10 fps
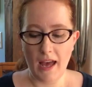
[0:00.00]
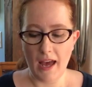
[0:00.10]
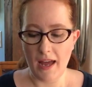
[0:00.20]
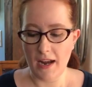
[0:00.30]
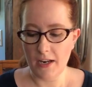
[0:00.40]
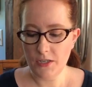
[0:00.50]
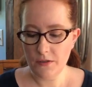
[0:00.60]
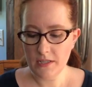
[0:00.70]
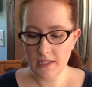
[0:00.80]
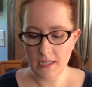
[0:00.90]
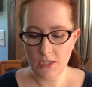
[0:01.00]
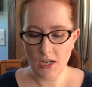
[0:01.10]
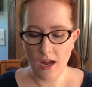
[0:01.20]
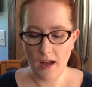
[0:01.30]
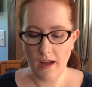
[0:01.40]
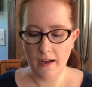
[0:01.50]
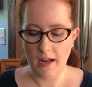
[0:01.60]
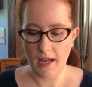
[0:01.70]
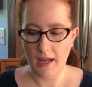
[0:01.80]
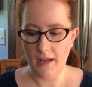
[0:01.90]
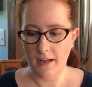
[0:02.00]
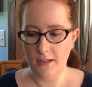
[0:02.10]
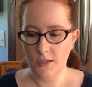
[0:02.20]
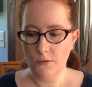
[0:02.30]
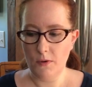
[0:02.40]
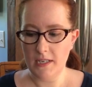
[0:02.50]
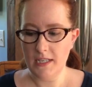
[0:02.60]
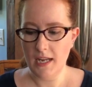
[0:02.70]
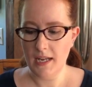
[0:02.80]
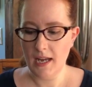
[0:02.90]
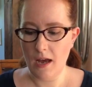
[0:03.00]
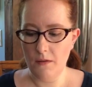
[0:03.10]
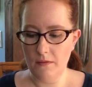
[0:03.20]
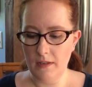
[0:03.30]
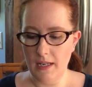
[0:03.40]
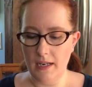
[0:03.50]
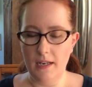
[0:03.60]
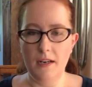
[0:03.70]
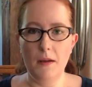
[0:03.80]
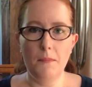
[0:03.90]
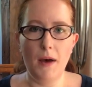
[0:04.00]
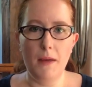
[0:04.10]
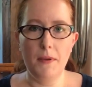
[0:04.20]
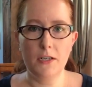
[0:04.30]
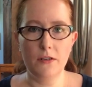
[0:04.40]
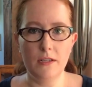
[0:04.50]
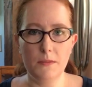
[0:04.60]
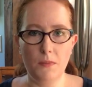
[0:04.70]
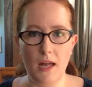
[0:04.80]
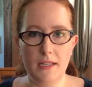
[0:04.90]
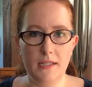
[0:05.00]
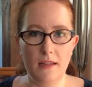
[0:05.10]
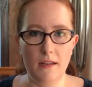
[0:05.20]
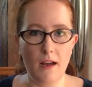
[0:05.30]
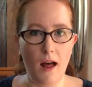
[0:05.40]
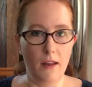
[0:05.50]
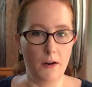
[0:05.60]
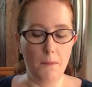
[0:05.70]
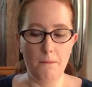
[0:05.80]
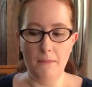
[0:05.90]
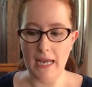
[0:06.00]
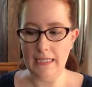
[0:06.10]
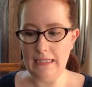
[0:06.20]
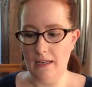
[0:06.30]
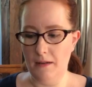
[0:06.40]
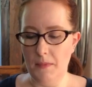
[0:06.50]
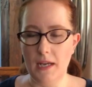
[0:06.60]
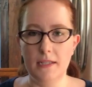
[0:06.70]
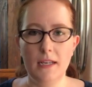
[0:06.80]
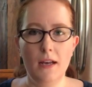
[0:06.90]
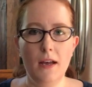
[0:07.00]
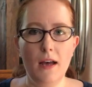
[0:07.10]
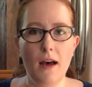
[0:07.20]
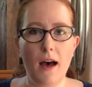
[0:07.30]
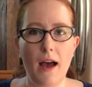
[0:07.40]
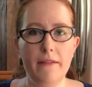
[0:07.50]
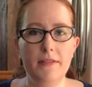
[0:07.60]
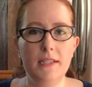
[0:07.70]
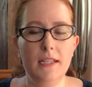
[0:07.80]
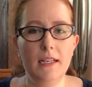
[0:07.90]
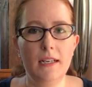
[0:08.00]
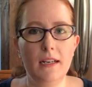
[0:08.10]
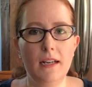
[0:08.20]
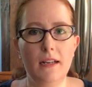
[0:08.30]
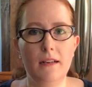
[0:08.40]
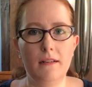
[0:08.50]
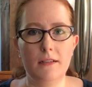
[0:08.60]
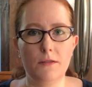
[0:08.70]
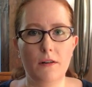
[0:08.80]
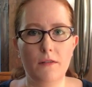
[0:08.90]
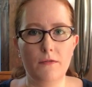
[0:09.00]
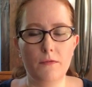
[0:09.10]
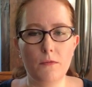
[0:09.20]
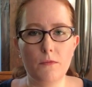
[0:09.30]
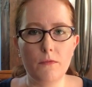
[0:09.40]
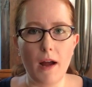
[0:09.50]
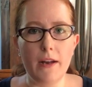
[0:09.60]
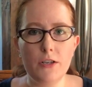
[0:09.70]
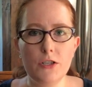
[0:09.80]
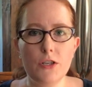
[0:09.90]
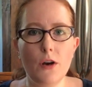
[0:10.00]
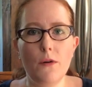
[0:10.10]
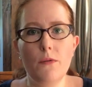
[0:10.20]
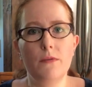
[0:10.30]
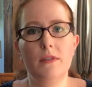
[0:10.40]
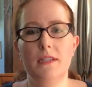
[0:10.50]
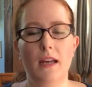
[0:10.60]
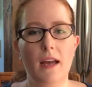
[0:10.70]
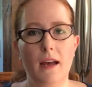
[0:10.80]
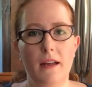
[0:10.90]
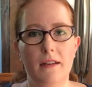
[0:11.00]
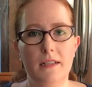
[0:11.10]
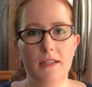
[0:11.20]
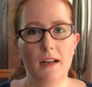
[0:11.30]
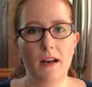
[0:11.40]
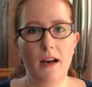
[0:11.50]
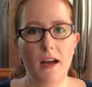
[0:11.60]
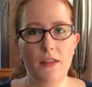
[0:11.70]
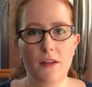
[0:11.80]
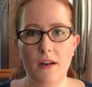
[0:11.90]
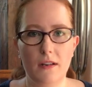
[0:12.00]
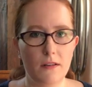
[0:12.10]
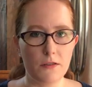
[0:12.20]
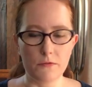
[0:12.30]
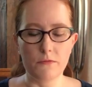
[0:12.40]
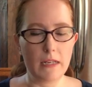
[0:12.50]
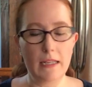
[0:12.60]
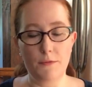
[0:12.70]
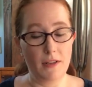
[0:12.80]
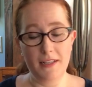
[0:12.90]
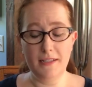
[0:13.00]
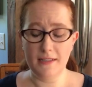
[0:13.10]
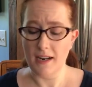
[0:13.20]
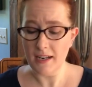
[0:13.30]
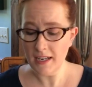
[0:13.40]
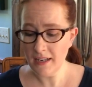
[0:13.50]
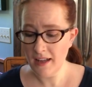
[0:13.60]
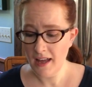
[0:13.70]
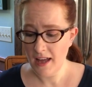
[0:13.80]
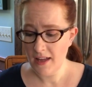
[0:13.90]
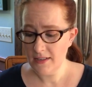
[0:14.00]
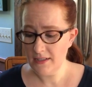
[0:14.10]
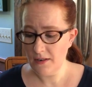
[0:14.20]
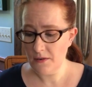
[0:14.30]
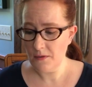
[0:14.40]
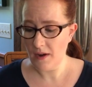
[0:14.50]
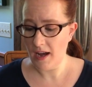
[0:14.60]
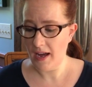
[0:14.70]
And I chose to stitch it on a 28 count linen by Picture This Plus in the color Mesa because I've seen it in sort of reddish tones and I thought it looked really stunning. So